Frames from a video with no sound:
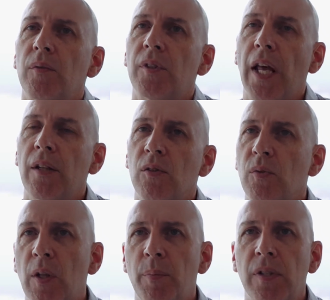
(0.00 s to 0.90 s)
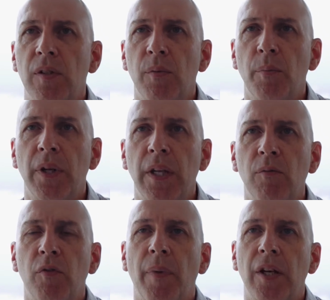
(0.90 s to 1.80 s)
challenges within the business in bringing
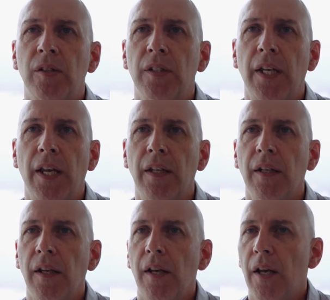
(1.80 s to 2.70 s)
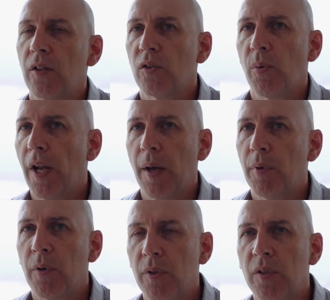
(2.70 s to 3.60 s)
information together and just weren't
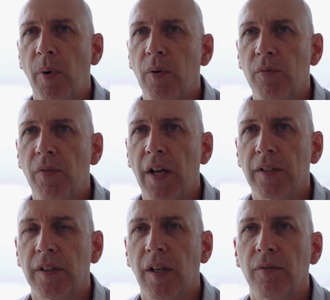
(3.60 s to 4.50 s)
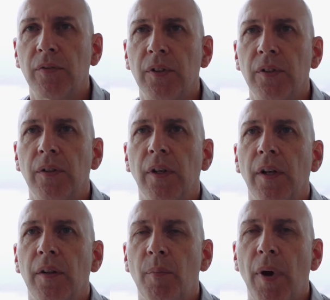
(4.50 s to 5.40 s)
able to respond fast enough to
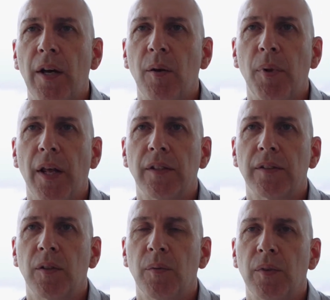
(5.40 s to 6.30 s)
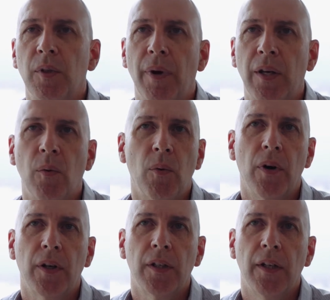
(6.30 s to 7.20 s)
the marketplace to make it
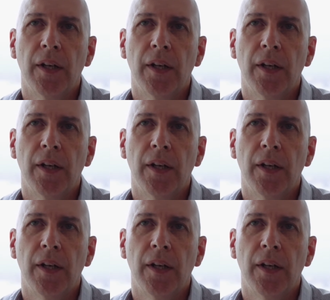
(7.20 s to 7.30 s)
work.